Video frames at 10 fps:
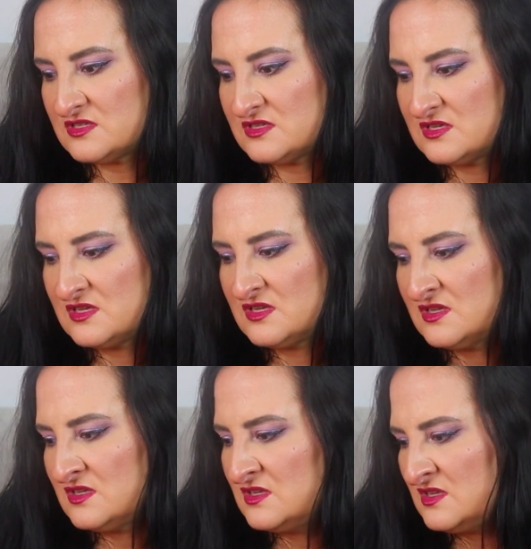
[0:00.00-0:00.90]

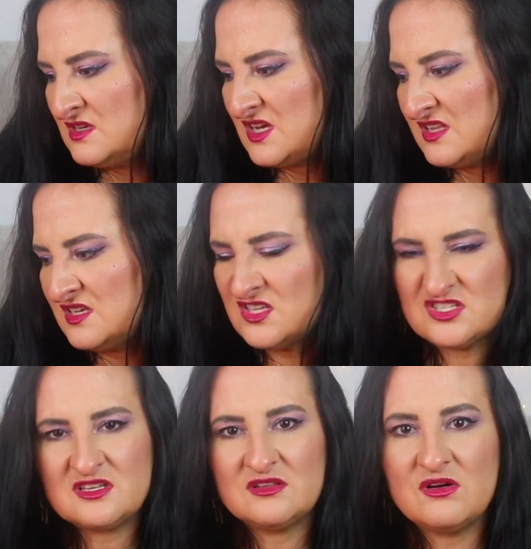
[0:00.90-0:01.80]
I think it
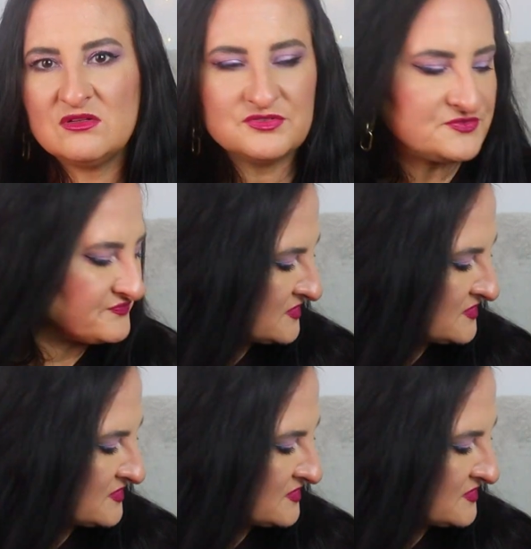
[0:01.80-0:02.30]
just got old.